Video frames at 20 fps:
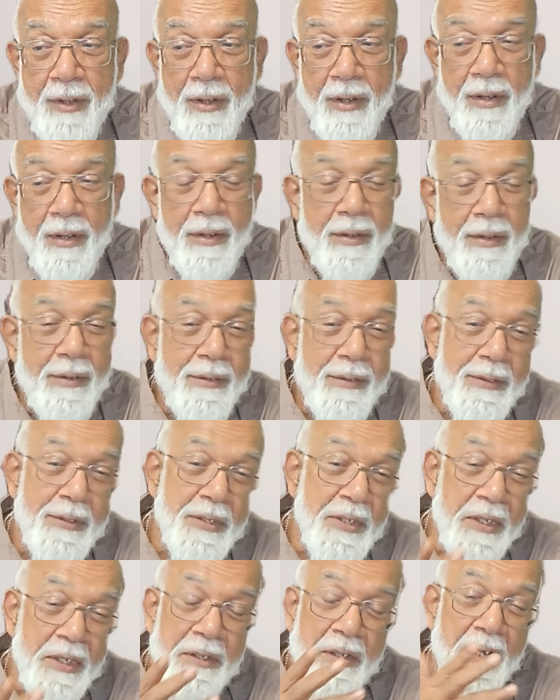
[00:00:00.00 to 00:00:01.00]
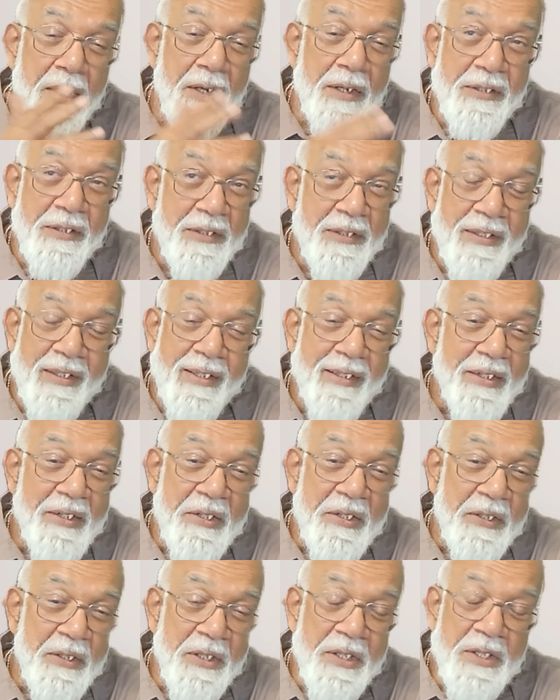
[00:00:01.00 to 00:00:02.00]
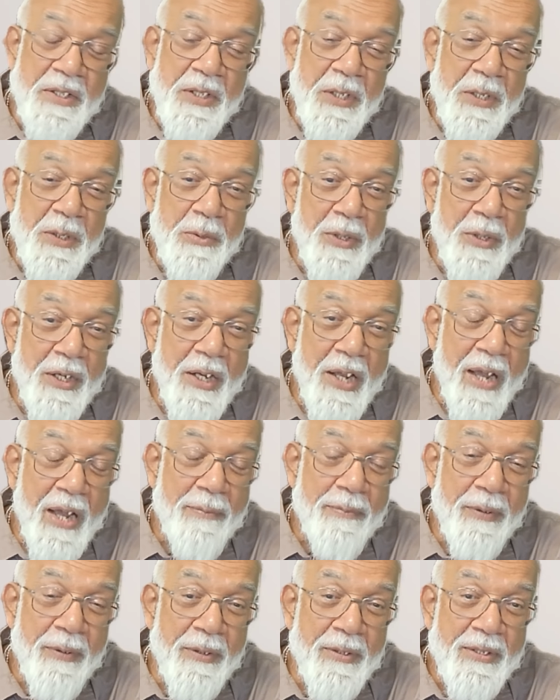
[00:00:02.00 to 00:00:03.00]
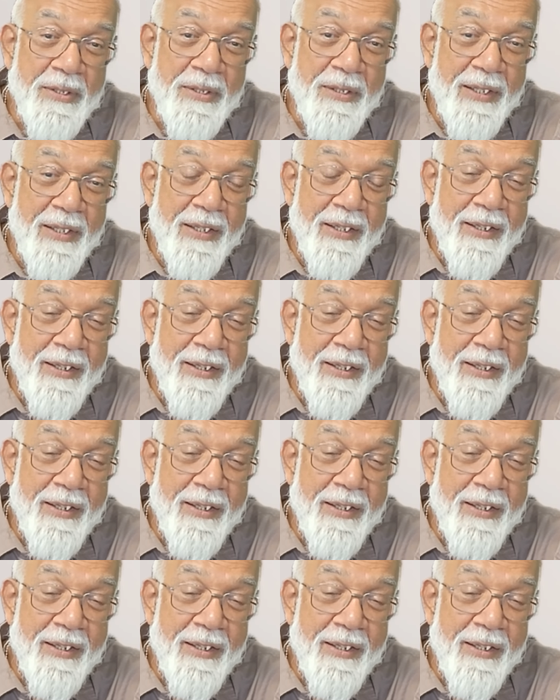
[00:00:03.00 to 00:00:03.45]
Oh, see that. This is what happens